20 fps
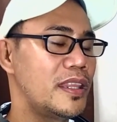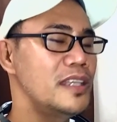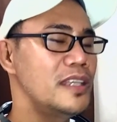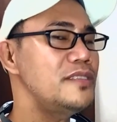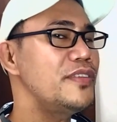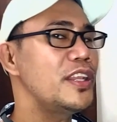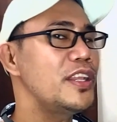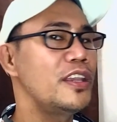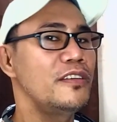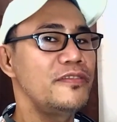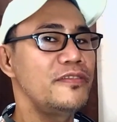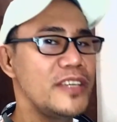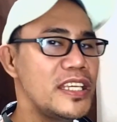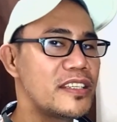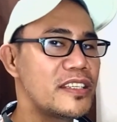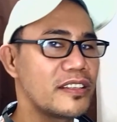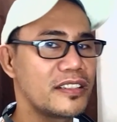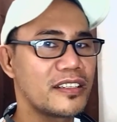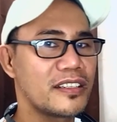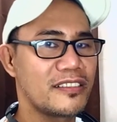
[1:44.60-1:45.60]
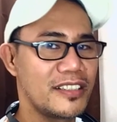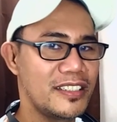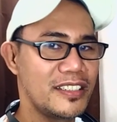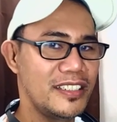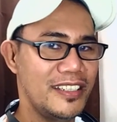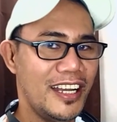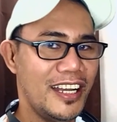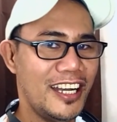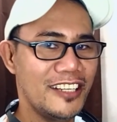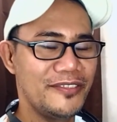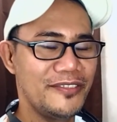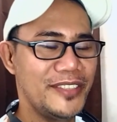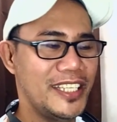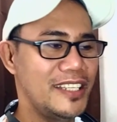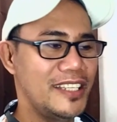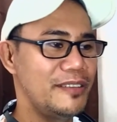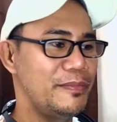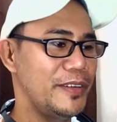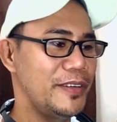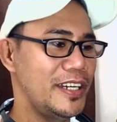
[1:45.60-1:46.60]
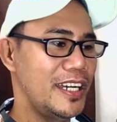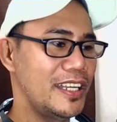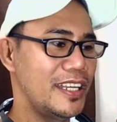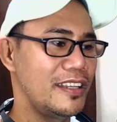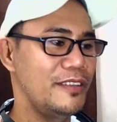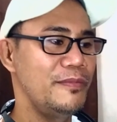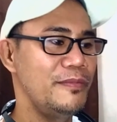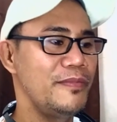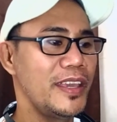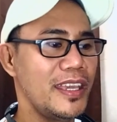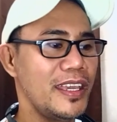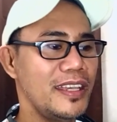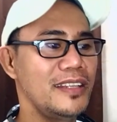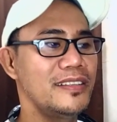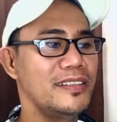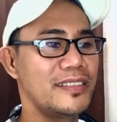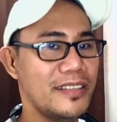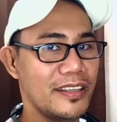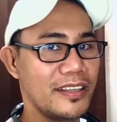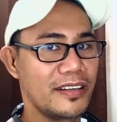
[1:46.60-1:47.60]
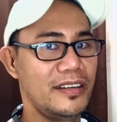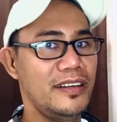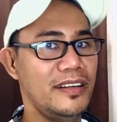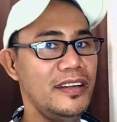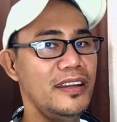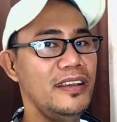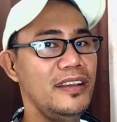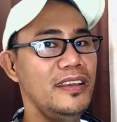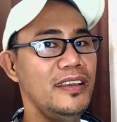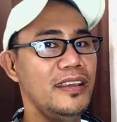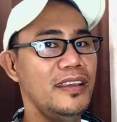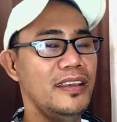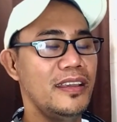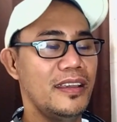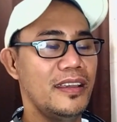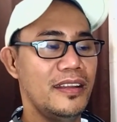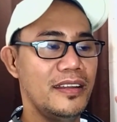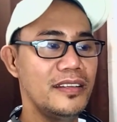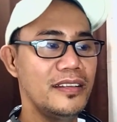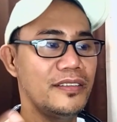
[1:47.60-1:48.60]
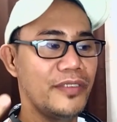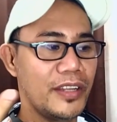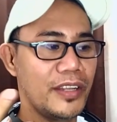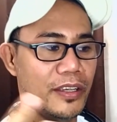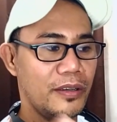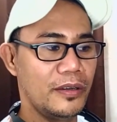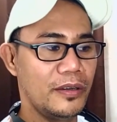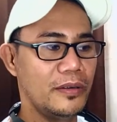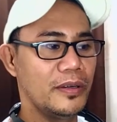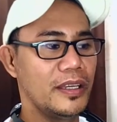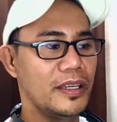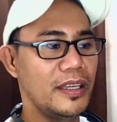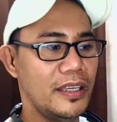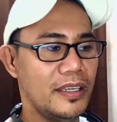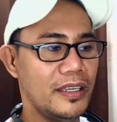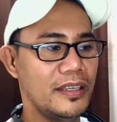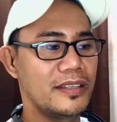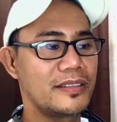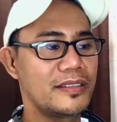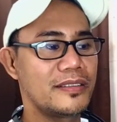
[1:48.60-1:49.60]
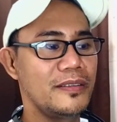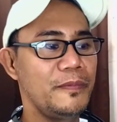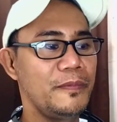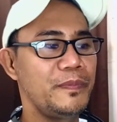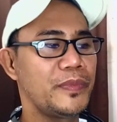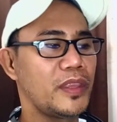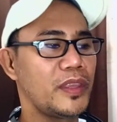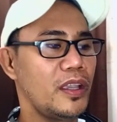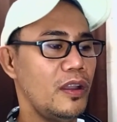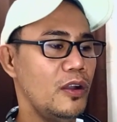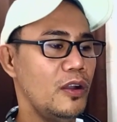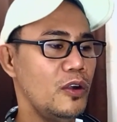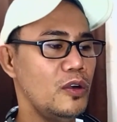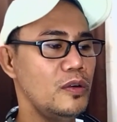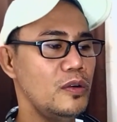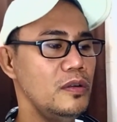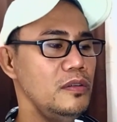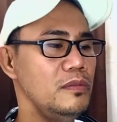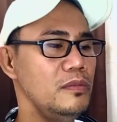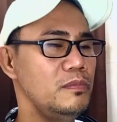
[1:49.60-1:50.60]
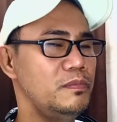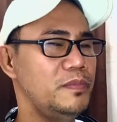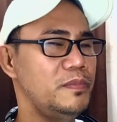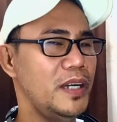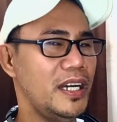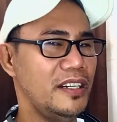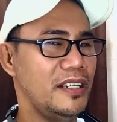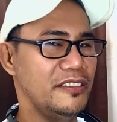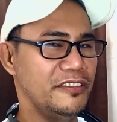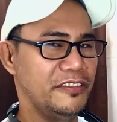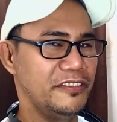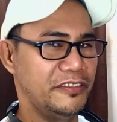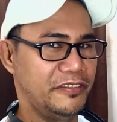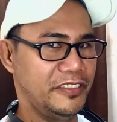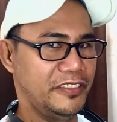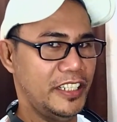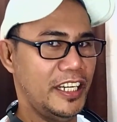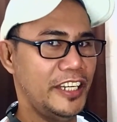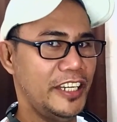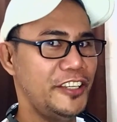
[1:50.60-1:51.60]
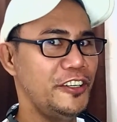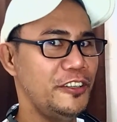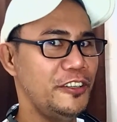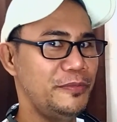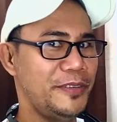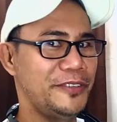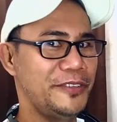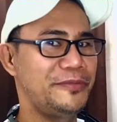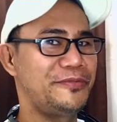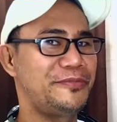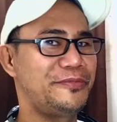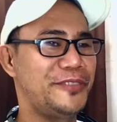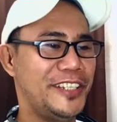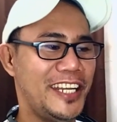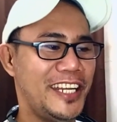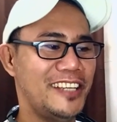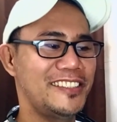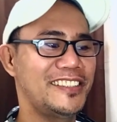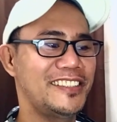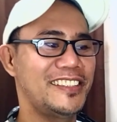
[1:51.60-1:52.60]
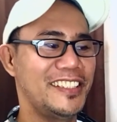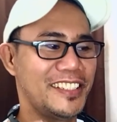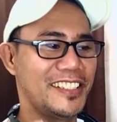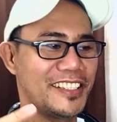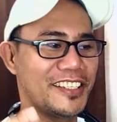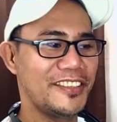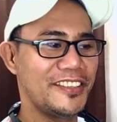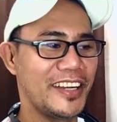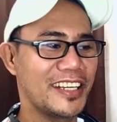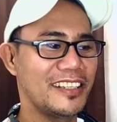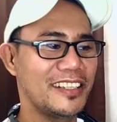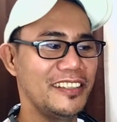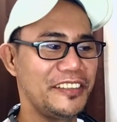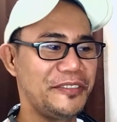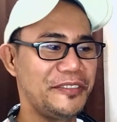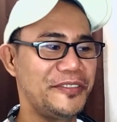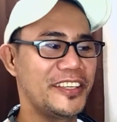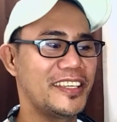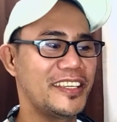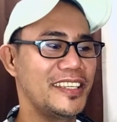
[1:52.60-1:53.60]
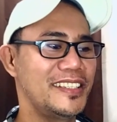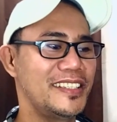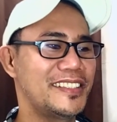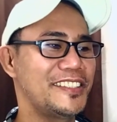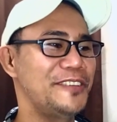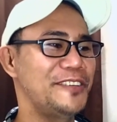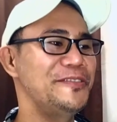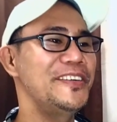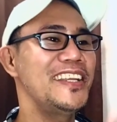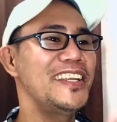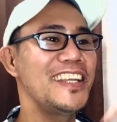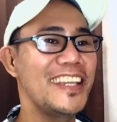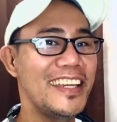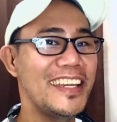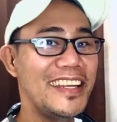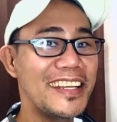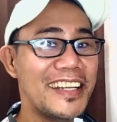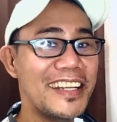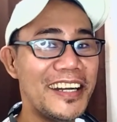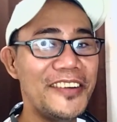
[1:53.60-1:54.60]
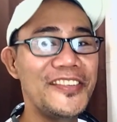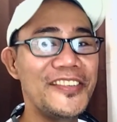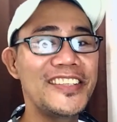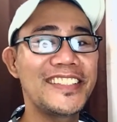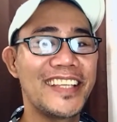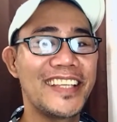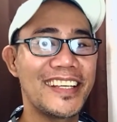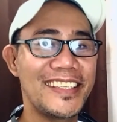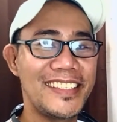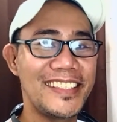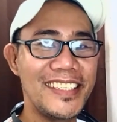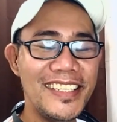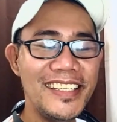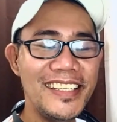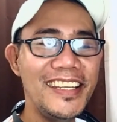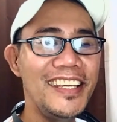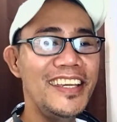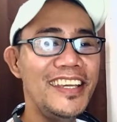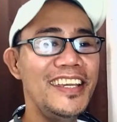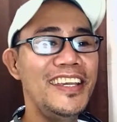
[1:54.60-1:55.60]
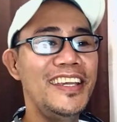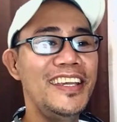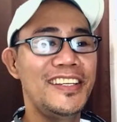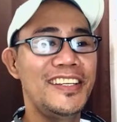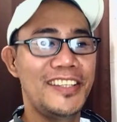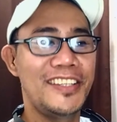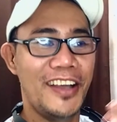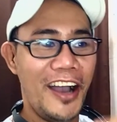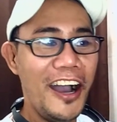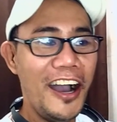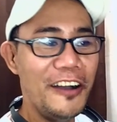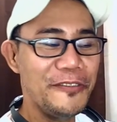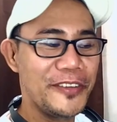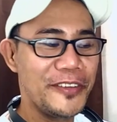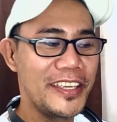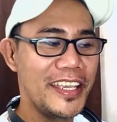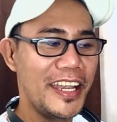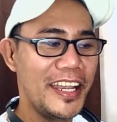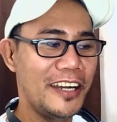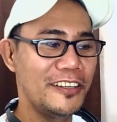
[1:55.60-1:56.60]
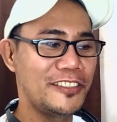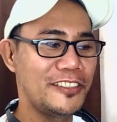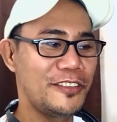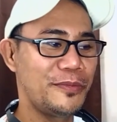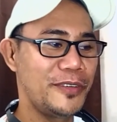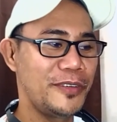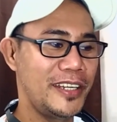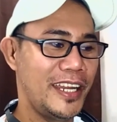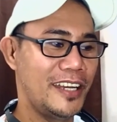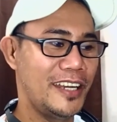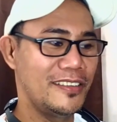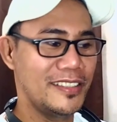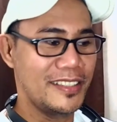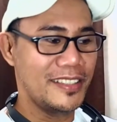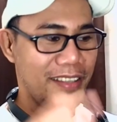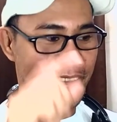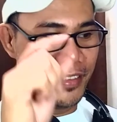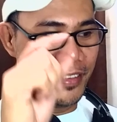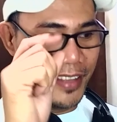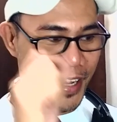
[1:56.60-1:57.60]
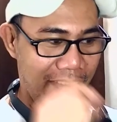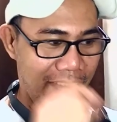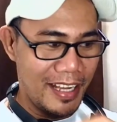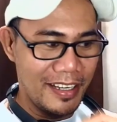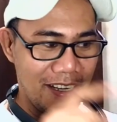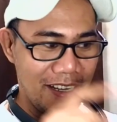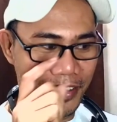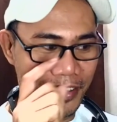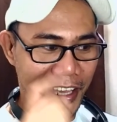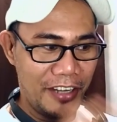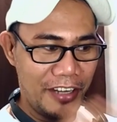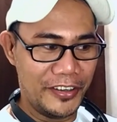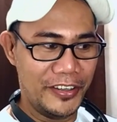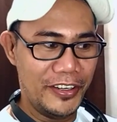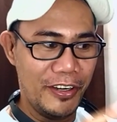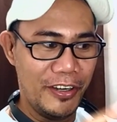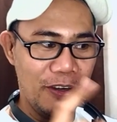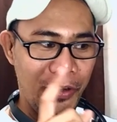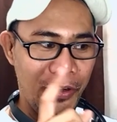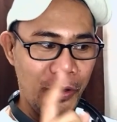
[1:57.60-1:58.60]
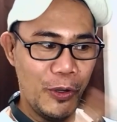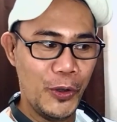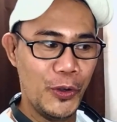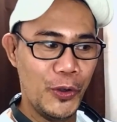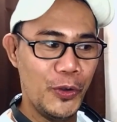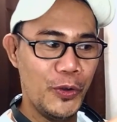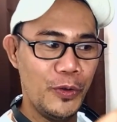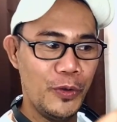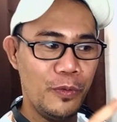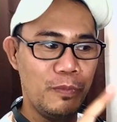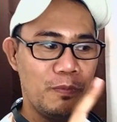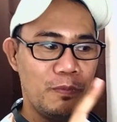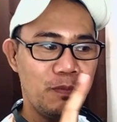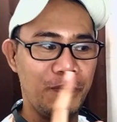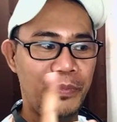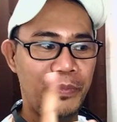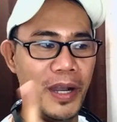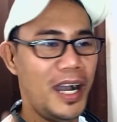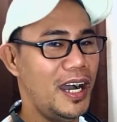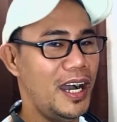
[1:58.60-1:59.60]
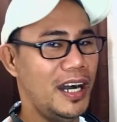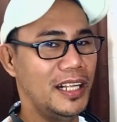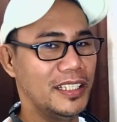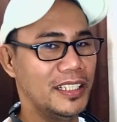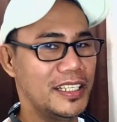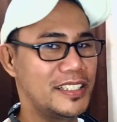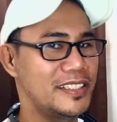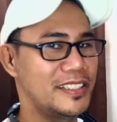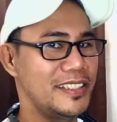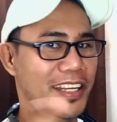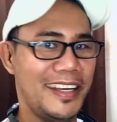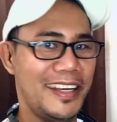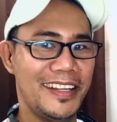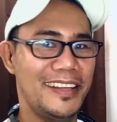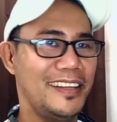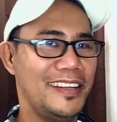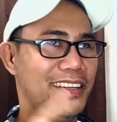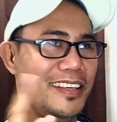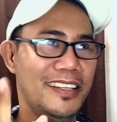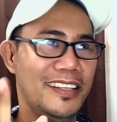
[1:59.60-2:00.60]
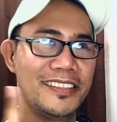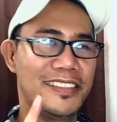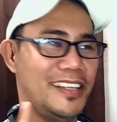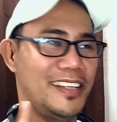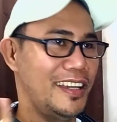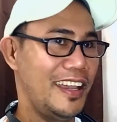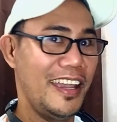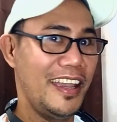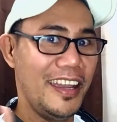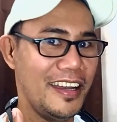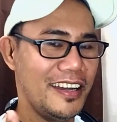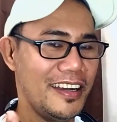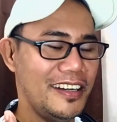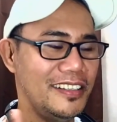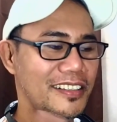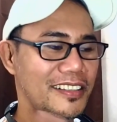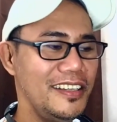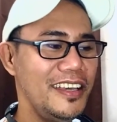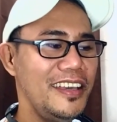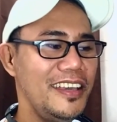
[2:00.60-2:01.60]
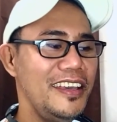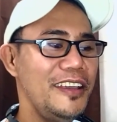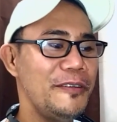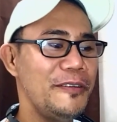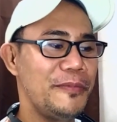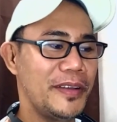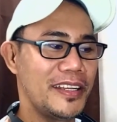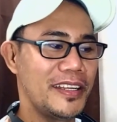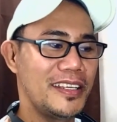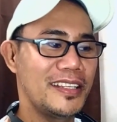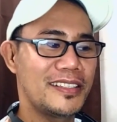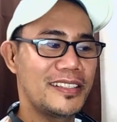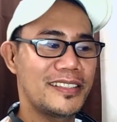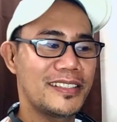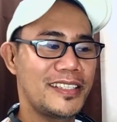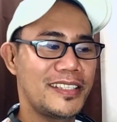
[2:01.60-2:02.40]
this video features Christian Ochman. But the main singer in this video is I hope I pronounced it correctly because somebody in the comment section taught me how to pronounce that letter. Opal. It's not L, but it